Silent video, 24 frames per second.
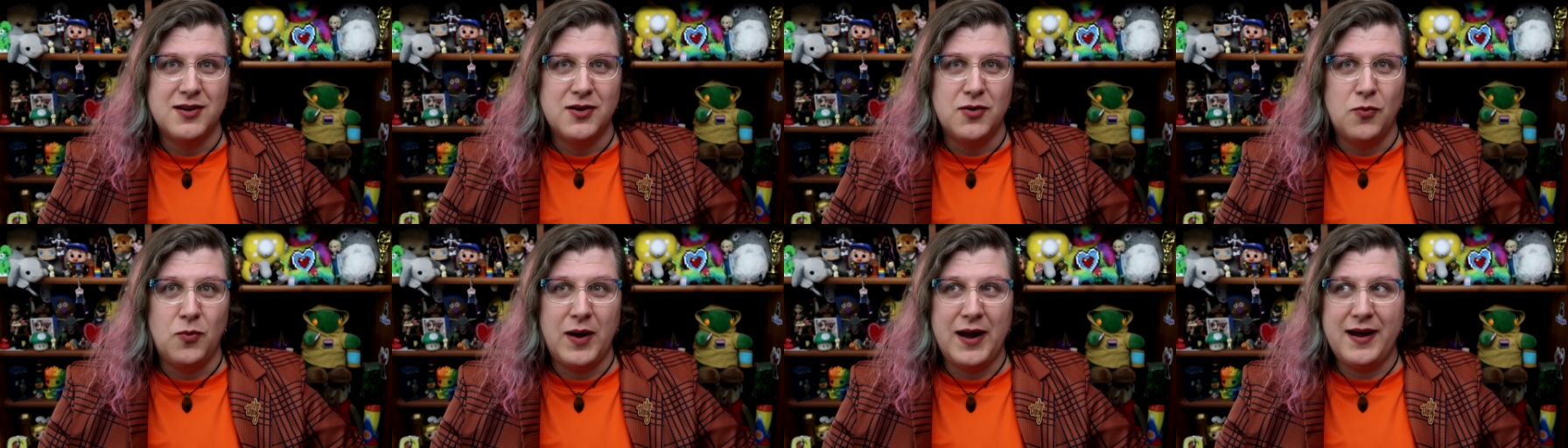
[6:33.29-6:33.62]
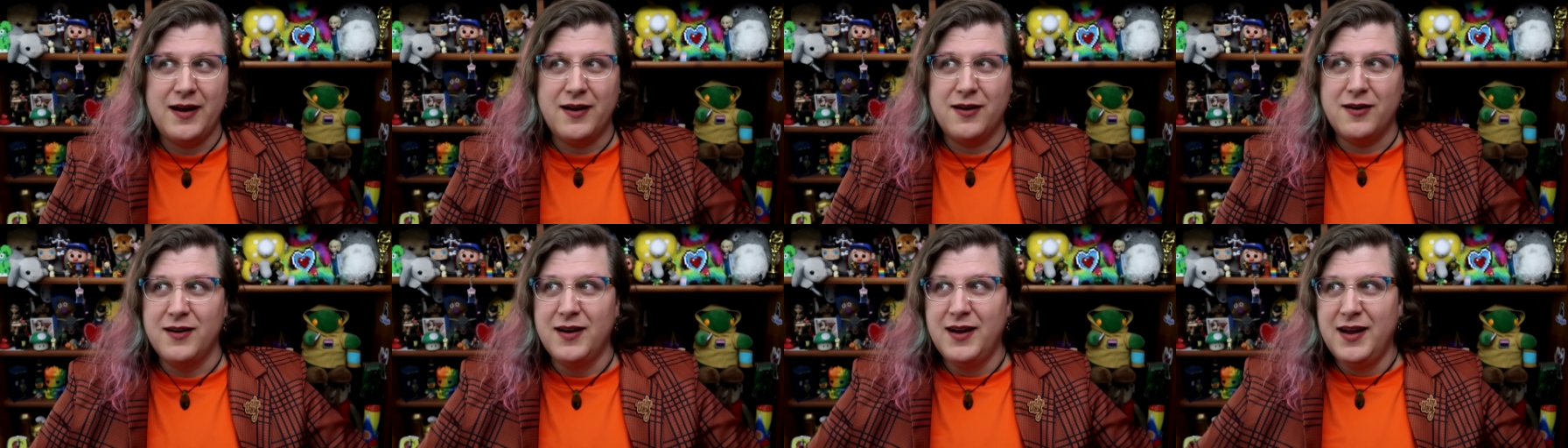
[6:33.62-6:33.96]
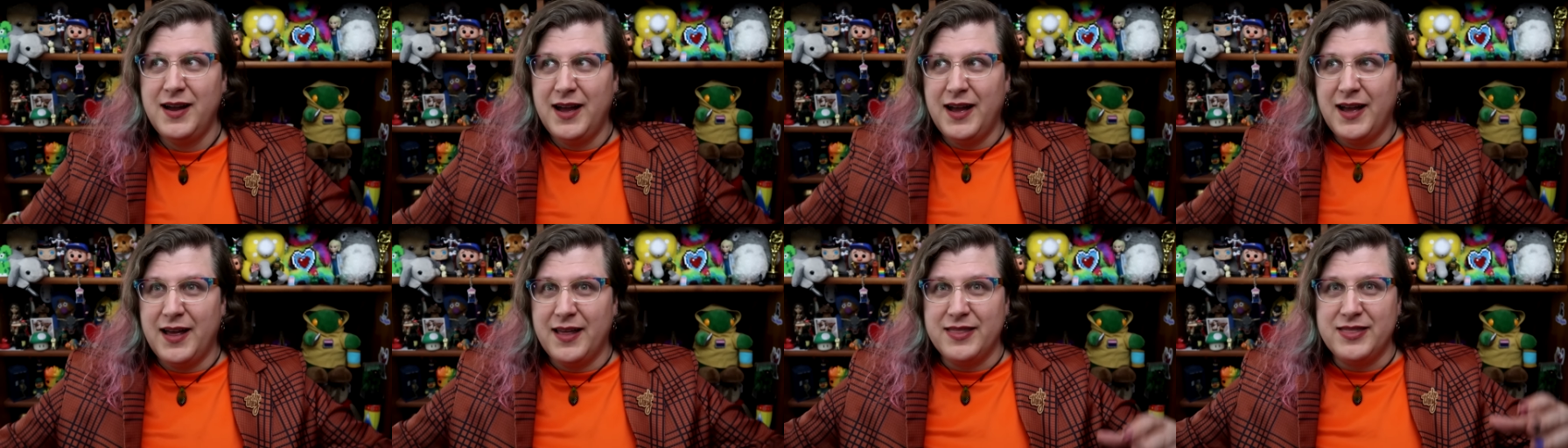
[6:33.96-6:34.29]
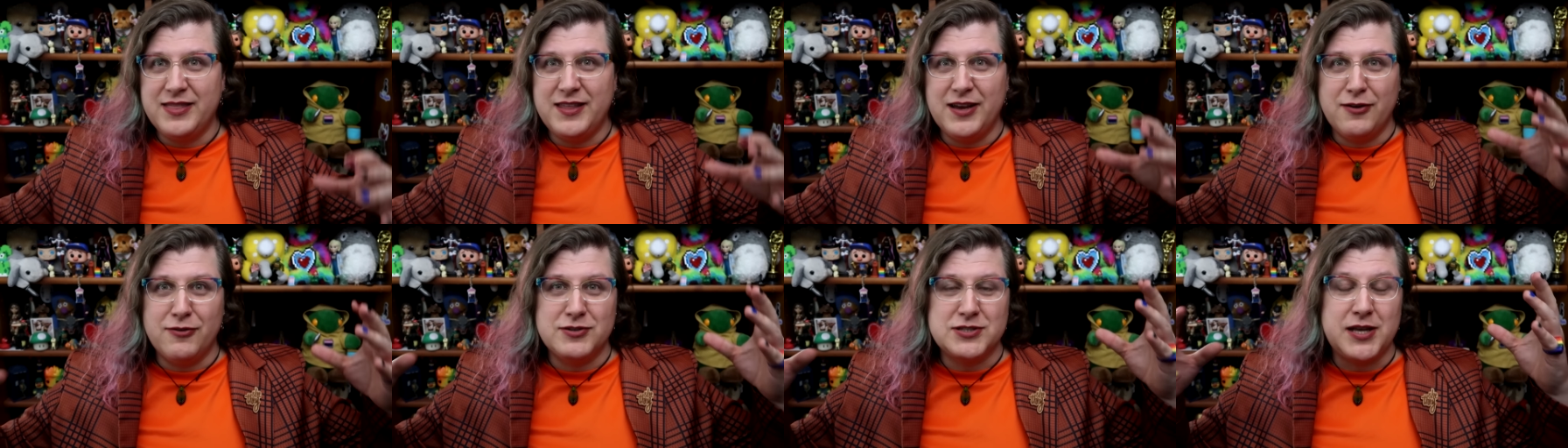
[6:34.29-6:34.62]
where
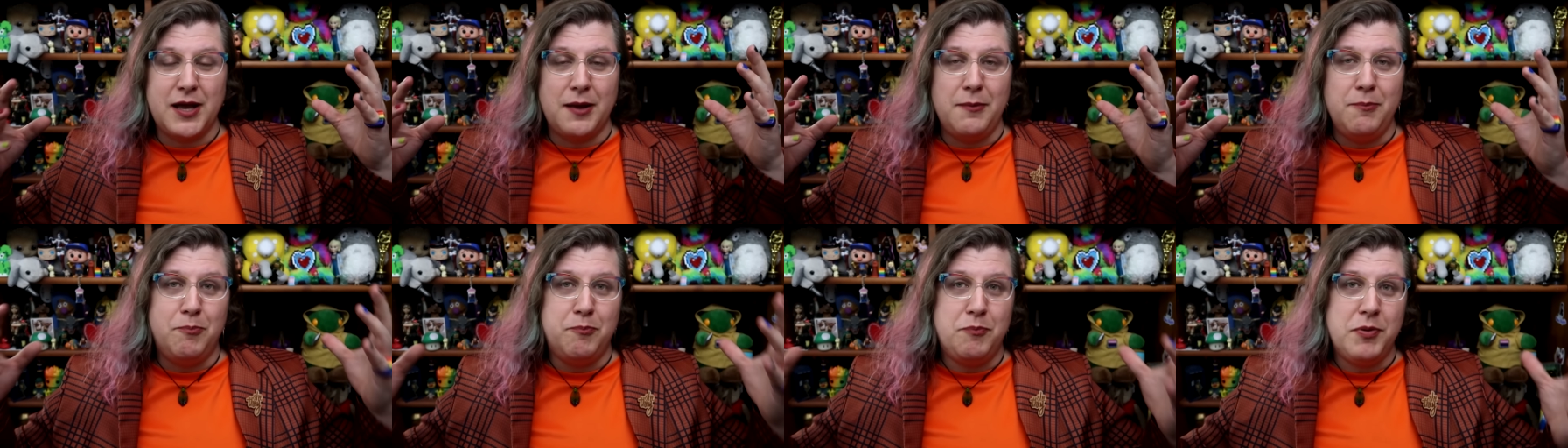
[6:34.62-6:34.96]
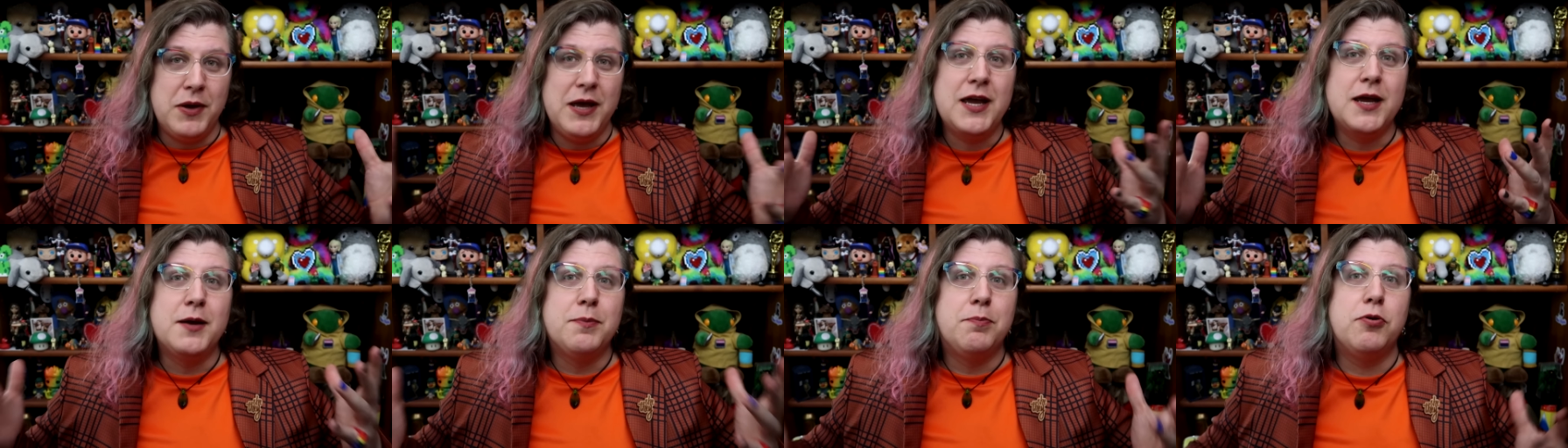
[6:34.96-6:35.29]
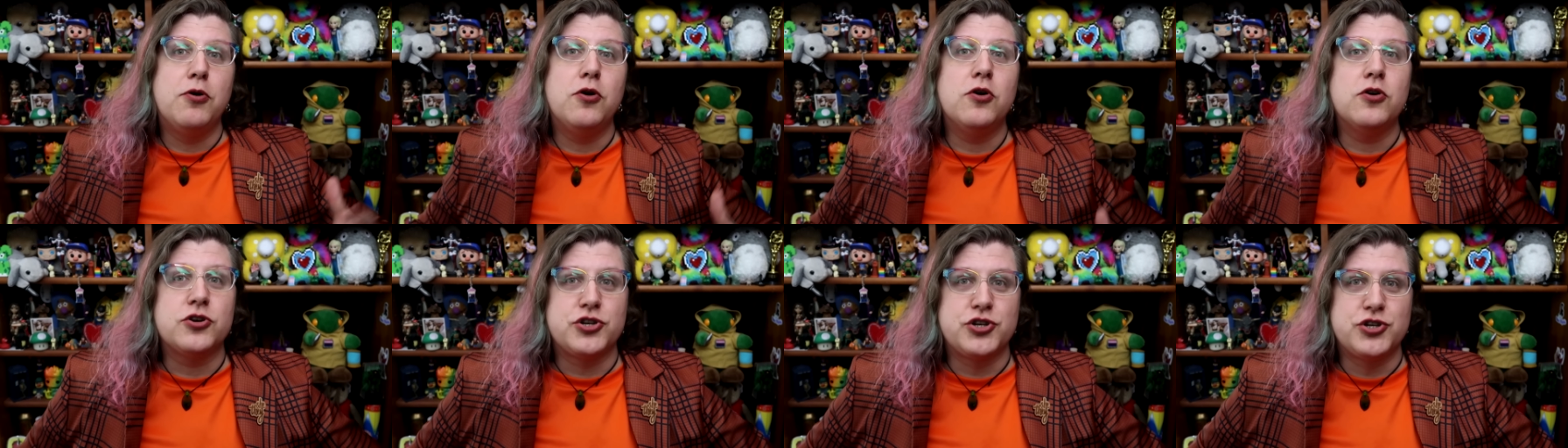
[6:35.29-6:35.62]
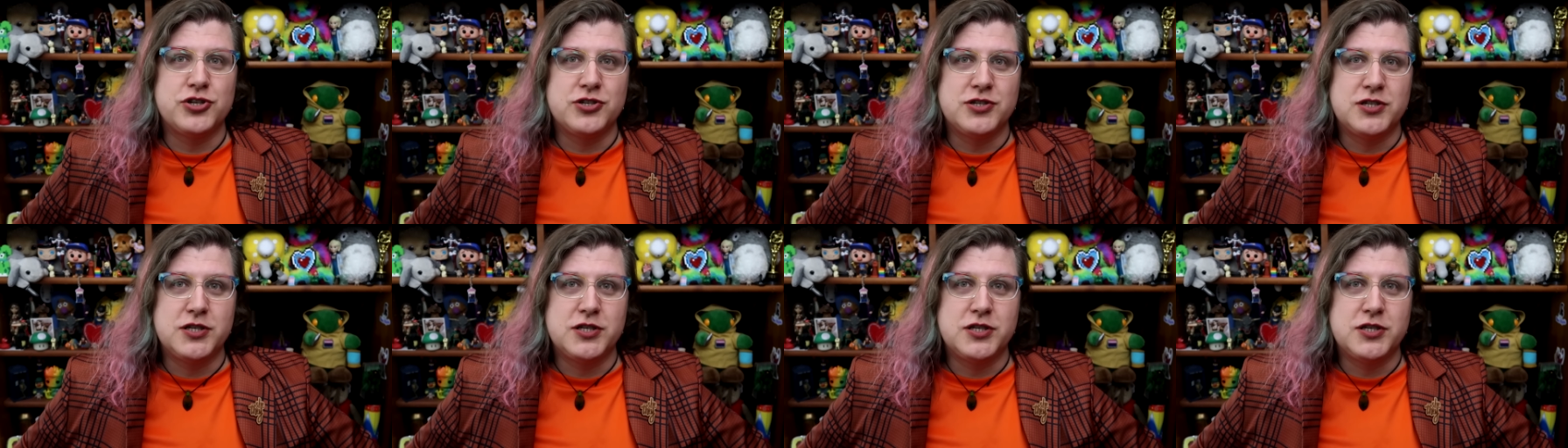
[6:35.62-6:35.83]
there is a big push